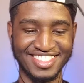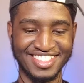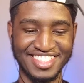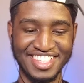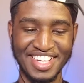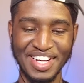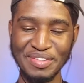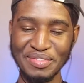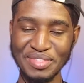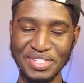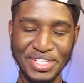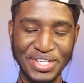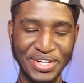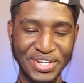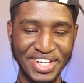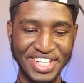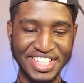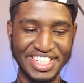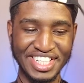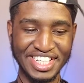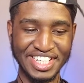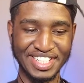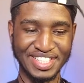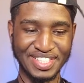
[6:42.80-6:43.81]
Yeah, I'm sure
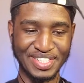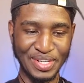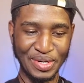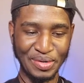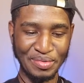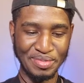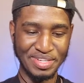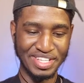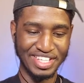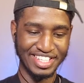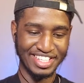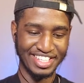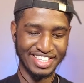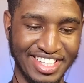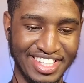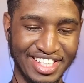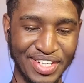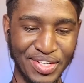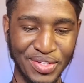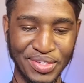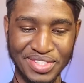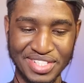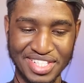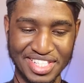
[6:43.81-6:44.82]
it did, Toby. He
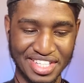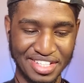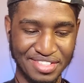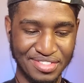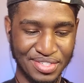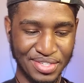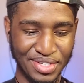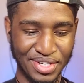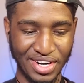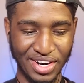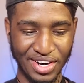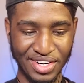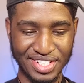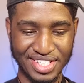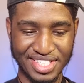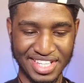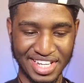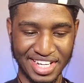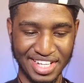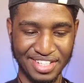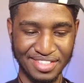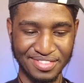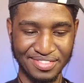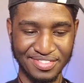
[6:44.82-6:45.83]
always gives you a hard
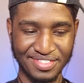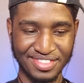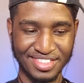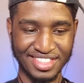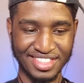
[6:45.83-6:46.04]
time.